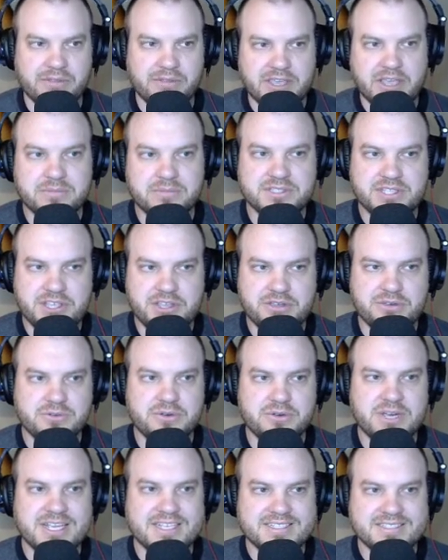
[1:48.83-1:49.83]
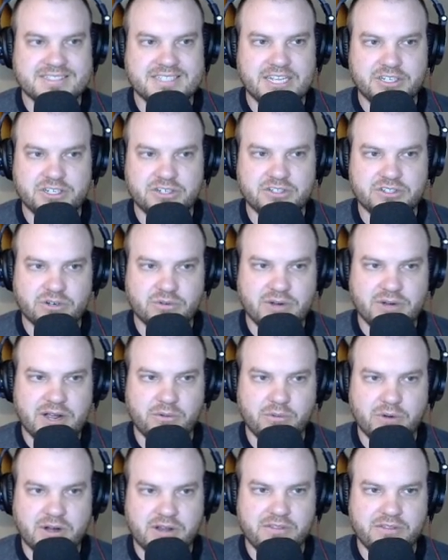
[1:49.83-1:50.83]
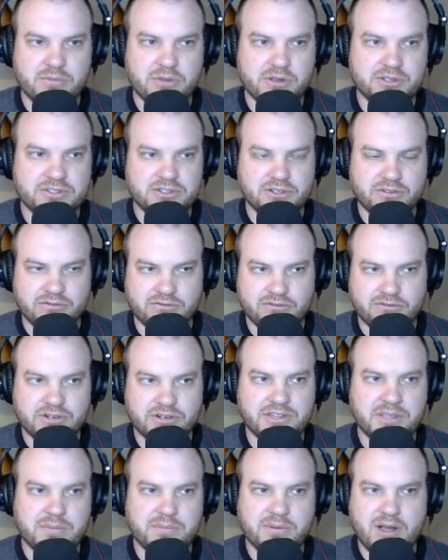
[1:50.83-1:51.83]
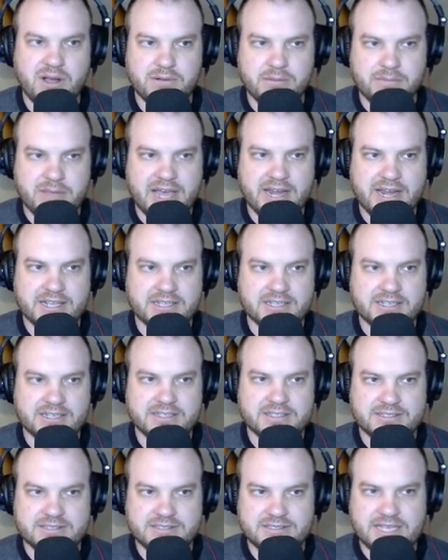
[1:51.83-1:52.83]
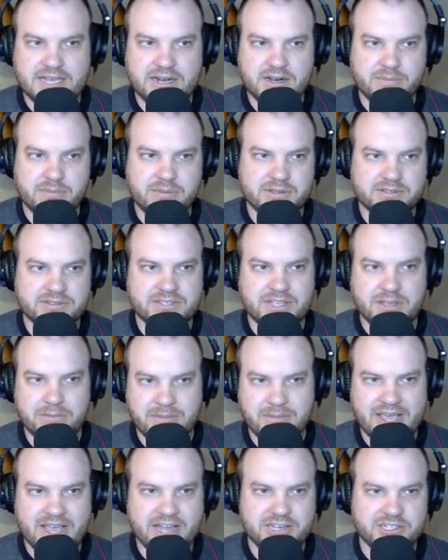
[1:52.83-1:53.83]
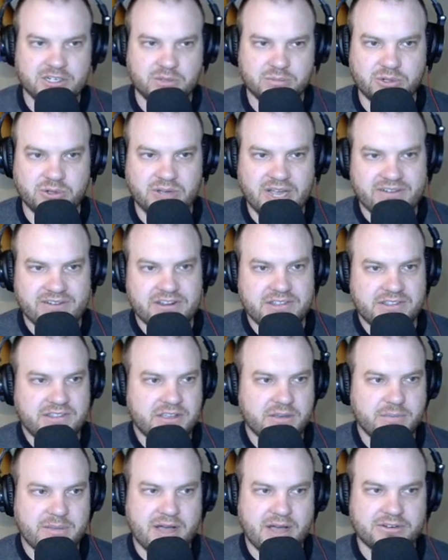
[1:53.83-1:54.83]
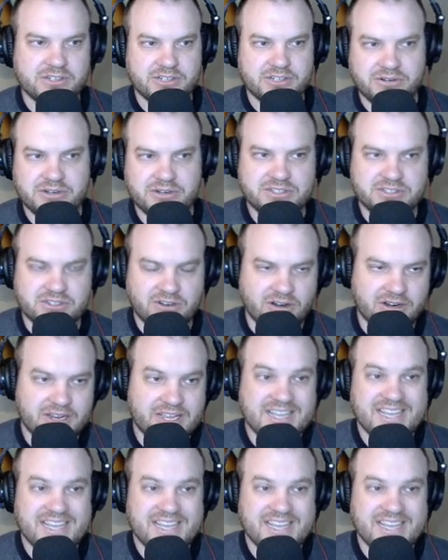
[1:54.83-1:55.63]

The MCU centers around one of the most overtly problematic setups imaginable. Everything about Tony Stark,